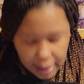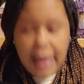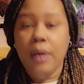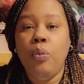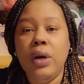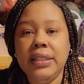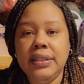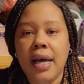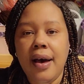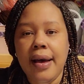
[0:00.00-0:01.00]
at
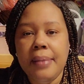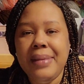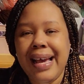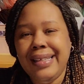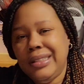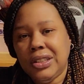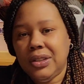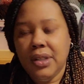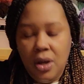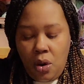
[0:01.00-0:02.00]
one time, not
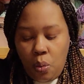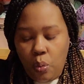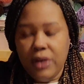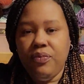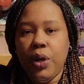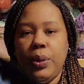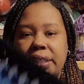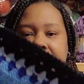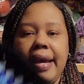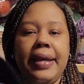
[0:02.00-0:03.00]
just one row
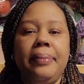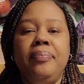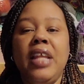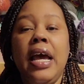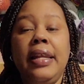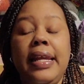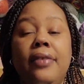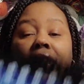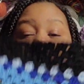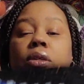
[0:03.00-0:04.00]
a day.
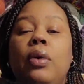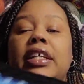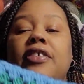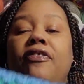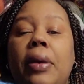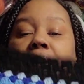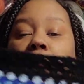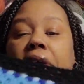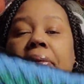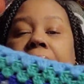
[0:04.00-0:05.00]
Now, this one is
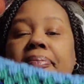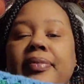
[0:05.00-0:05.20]
February.